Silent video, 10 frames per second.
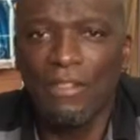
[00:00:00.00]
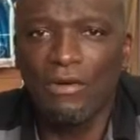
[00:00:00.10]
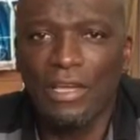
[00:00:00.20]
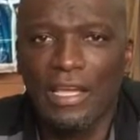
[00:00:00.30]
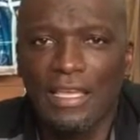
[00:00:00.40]

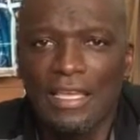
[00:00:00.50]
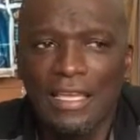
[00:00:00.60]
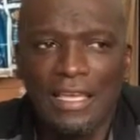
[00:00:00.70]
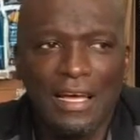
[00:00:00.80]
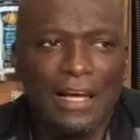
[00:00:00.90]
Okay,
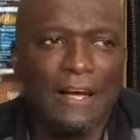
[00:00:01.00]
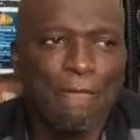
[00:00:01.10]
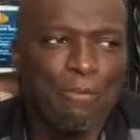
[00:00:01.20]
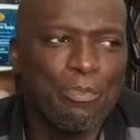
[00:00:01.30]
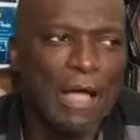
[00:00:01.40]

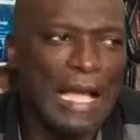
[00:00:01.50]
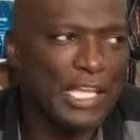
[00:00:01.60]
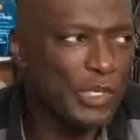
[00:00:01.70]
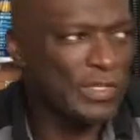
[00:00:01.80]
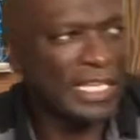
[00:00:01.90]
I
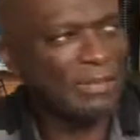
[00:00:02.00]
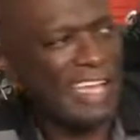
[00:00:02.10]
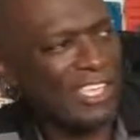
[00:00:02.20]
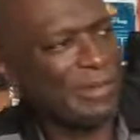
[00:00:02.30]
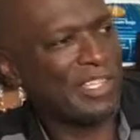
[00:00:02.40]
can use any
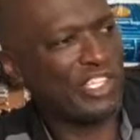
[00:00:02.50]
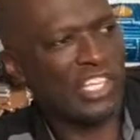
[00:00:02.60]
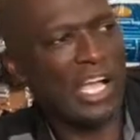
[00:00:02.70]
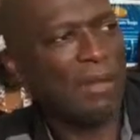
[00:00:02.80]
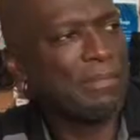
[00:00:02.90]
vacuum in the
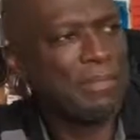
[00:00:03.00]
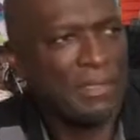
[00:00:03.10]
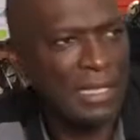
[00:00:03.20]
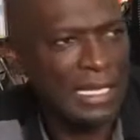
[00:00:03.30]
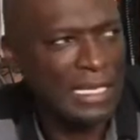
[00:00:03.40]
shop,
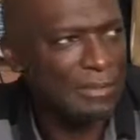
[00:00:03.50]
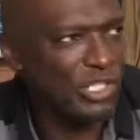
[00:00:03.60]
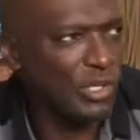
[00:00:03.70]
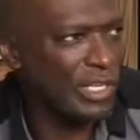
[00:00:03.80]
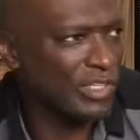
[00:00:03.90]
and I'm
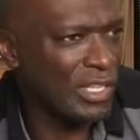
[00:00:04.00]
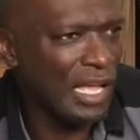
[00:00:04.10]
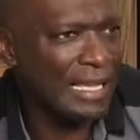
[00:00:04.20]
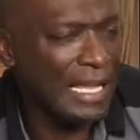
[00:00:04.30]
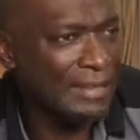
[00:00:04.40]
sure there's a
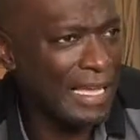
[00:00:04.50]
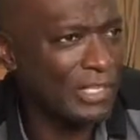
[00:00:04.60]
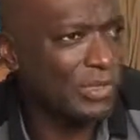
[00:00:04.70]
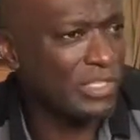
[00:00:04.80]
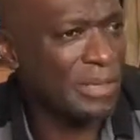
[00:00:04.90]
lot.
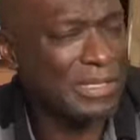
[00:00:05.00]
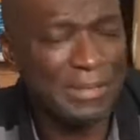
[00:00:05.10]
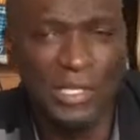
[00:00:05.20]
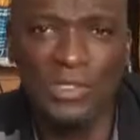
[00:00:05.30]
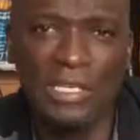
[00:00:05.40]
Sometimes
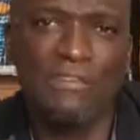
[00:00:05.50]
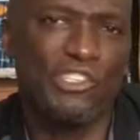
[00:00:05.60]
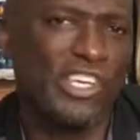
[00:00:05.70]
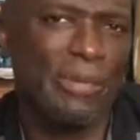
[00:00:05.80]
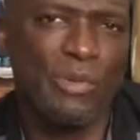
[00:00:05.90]
I use different
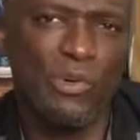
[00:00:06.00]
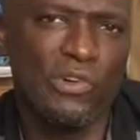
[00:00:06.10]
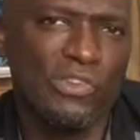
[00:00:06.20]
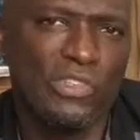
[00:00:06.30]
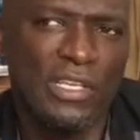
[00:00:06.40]

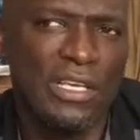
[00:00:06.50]
shampoos.